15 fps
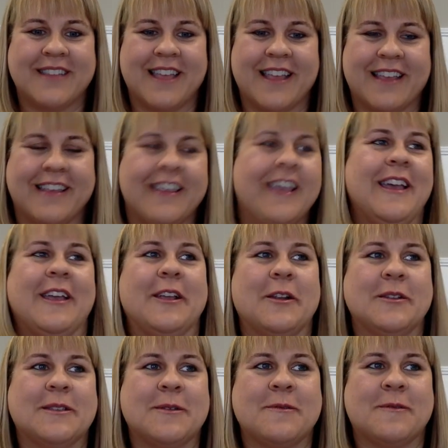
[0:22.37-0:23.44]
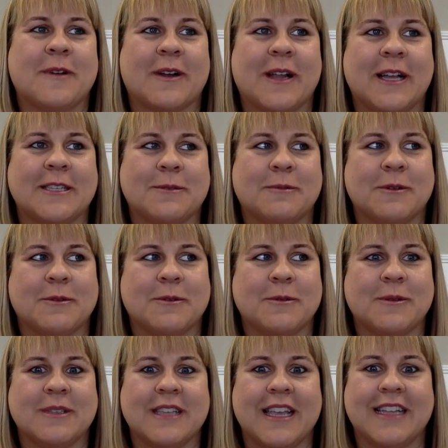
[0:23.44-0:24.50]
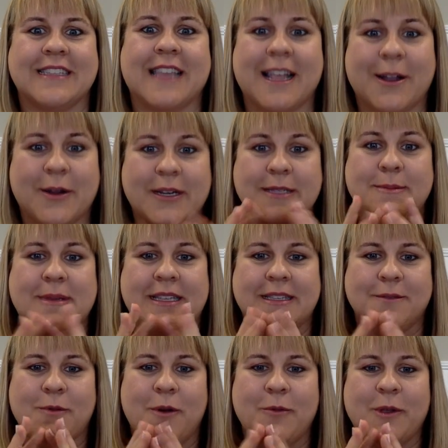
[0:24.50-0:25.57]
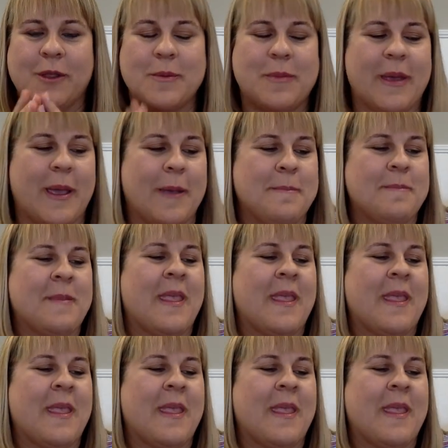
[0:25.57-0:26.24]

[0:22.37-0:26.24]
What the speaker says: It's like, some of our customers will say it's like Christmas. What will it be?